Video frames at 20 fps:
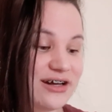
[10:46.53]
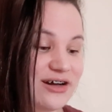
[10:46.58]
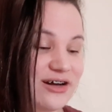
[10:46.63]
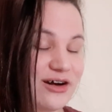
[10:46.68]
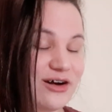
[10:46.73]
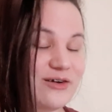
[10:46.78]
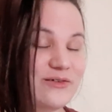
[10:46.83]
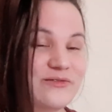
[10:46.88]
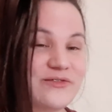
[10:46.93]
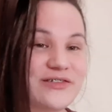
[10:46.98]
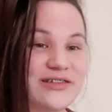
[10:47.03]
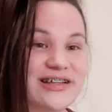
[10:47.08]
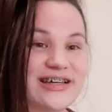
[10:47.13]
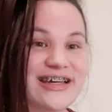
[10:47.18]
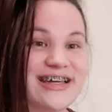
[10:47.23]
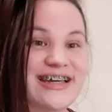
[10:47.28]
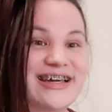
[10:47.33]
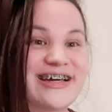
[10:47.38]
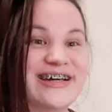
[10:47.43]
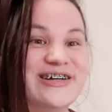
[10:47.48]

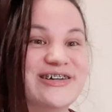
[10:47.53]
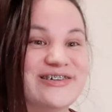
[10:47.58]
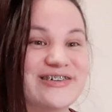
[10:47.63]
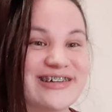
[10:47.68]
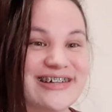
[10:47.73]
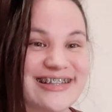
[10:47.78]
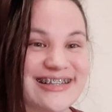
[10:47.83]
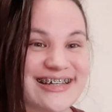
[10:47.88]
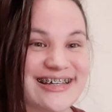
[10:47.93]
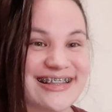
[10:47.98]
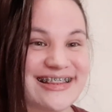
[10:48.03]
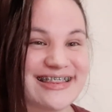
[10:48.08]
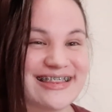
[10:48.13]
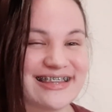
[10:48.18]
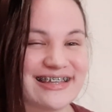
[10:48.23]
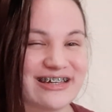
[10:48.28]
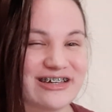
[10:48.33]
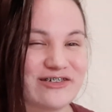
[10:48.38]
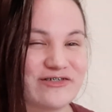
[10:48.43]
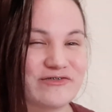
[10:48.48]
hopefully really
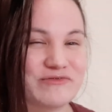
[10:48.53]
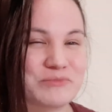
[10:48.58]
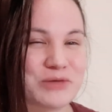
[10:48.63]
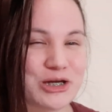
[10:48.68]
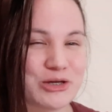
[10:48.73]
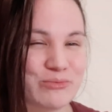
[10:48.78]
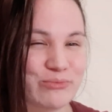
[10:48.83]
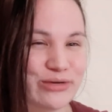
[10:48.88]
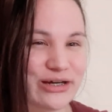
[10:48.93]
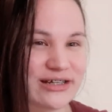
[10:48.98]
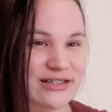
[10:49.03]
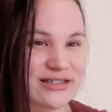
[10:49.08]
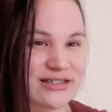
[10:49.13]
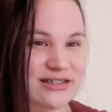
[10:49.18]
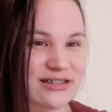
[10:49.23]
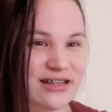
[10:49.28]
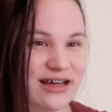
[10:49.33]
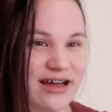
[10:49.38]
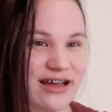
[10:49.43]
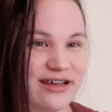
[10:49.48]
live my
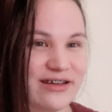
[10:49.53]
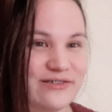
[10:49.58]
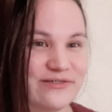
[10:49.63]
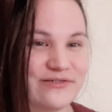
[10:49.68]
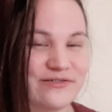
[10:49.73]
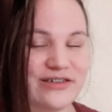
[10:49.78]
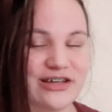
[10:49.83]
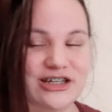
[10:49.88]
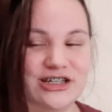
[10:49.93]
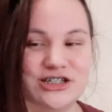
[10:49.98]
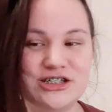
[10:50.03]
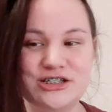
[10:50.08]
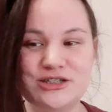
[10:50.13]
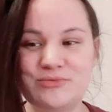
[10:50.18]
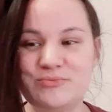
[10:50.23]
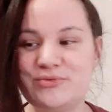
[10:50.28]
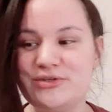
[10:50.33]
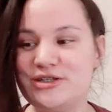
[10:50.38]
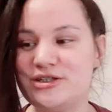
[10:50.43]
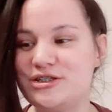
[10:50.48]
best life and
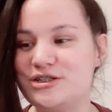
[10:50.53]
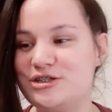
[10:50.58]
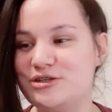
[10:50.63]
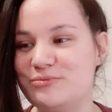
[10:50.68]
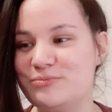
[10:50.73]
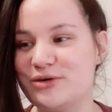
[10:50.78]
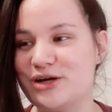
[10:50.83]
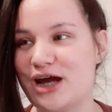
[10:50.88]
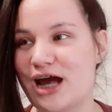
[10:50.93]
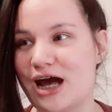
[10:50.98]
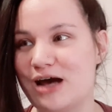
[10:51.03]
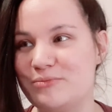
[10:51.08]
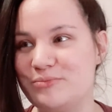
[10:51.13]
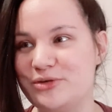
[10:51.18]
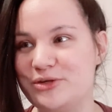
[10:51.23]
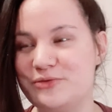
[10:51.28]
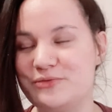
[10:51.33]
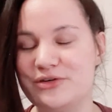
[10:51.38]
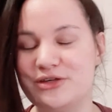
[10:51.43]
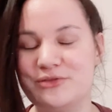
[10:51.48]
just be super
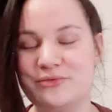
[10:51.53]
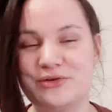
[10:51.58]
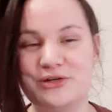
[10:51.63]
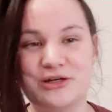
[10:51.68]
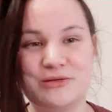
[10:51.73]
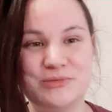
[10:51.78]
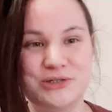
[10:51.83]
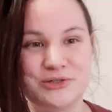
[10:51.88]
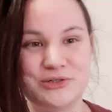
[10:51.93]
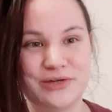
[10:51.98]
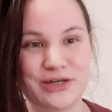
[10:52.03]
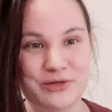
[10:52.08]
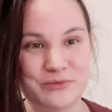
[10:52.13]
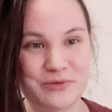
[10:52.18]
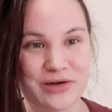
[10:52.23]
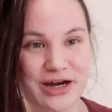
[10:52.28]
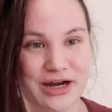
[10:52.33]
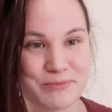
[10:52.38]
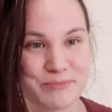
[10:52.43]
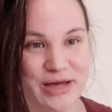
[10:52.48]
happy with what I'm doing and
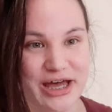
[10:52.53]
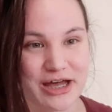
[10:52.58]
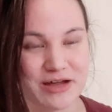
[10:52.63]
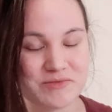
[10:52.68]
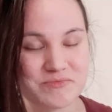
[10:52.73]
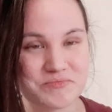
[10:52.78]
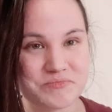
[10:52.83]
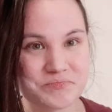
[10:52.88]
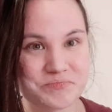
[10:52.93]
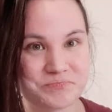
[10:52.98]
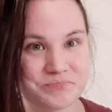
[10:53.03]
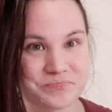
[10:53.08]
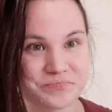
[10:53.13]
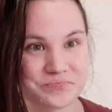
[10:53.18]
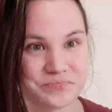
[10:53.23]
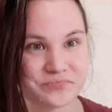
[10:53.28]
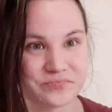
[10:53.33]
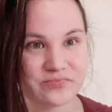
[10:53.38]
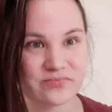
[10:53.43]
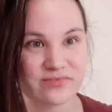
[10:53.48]
where I'm at.
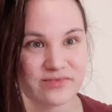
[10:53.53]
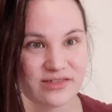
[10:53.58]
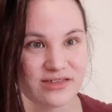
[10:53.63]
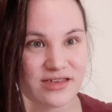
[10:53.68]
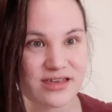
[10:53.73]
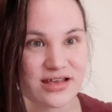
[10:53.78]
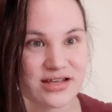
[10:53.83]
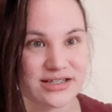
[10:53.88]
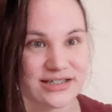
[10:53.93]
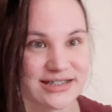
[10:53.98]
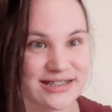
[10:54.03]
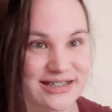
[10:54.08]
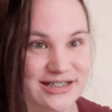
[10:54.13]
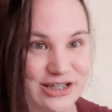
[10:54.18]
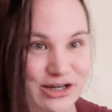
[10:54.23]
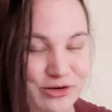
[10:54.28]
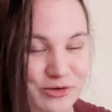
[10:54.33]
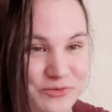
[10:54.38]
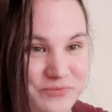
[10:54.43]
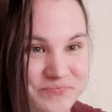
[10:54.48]

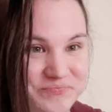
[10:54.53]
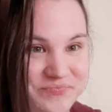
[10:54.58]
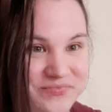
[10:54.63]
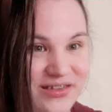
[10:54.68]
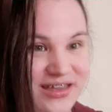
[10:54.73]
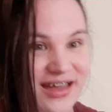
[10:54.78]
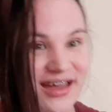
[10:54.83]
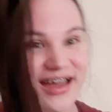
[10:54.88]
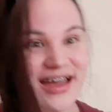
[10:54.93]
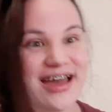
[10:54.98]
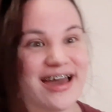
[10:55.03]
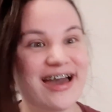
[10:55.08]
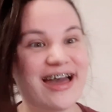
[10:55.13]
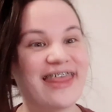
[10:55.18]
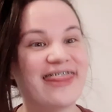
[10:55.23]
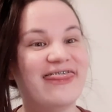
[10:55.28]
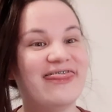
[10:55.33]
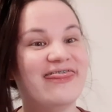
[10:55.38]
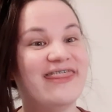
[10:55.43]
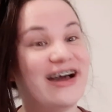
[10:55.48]
So,
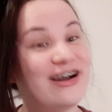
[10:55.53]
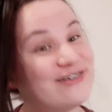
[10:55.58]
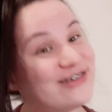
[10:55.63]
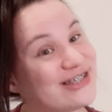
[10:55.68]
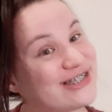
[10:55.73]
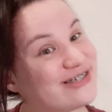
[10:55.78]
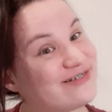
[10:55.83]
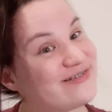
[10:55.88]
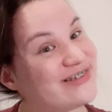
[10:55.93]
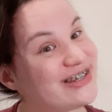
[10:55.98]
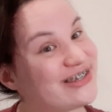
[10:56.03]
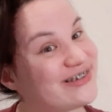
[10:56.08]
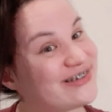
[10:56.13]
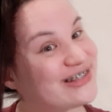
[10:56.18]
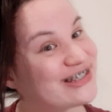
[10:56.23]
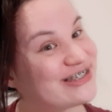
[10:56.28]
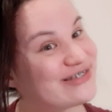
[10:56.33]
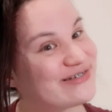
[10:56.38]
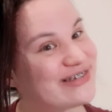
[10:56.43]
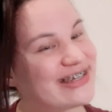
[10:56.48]
that was the video
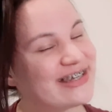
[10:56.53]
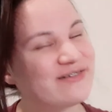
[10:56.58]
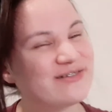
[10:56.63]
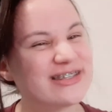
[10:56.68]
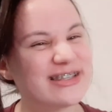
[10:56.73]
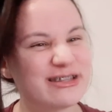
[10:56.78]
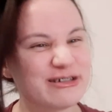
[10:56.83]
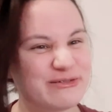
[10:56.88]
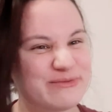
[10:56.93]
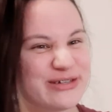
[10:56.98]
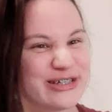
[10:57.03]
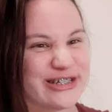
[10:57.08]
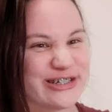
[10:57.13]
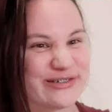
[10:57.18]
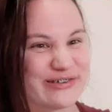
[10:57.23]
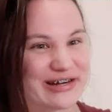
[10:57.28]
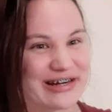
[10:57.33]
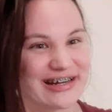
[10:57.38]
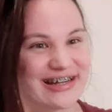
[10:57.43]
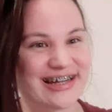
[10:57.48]
this week. It was a little bit
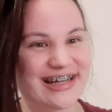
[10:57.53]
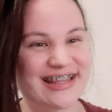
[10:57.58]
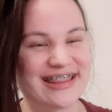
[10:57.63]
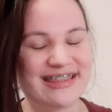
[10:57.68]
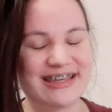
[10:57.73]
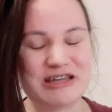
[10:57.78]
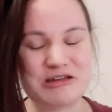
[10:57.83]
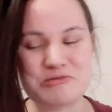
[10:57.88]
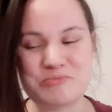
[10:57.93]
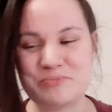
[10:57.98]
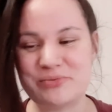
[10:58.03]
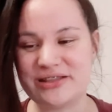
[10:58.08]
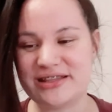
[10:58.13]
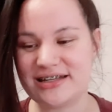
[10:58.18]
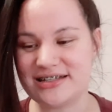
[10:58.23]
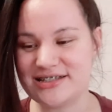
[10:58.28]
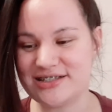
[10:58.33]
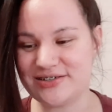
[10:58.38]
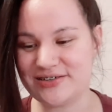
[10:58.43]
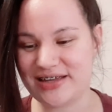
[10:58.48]
shorter, I think, but
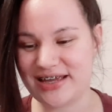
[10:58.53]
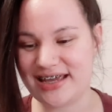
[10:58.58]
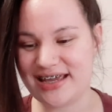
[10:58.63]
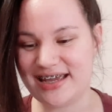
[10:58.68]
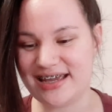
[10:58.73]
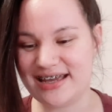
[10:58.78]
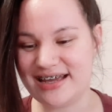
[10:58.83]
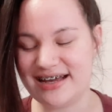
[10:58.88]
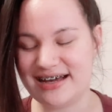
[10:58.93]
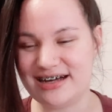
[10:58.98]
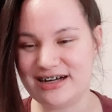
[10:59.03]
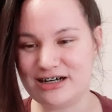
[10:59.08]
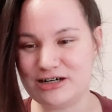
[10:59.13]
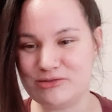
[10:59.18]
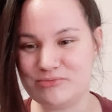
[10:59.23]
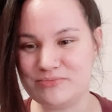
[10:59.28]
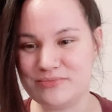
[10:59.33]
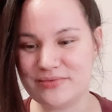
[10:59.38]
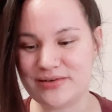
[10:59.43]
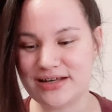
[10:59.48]
that's okay.
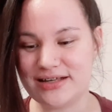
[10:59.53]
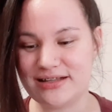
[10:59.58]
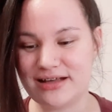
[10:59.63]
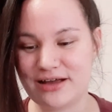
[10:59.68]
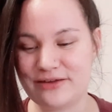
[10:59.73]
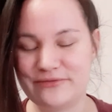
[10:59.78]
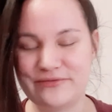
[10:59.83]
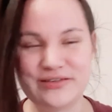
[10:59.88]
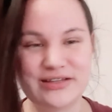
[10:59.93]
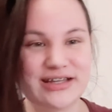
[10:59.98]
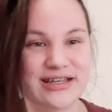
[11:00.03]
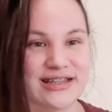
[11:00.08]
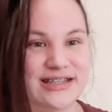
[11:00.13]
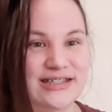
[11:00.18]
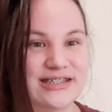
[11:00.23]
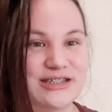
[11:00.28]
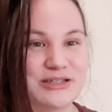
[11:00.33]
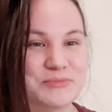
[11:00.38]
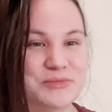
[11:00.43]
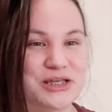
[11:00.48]
I feel like this
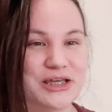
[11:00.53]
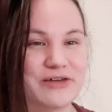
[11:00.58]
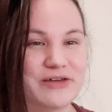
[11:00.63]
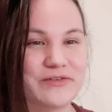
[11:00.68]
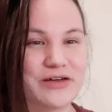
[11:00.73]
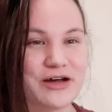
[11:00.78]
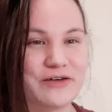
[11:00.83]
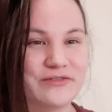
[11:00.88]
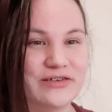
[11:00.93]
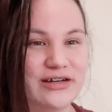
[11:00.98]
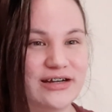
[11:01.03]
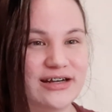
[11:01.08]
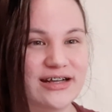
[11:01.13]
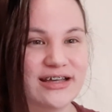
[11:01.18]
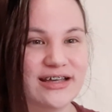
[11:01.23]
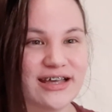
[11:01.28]
is something I've covered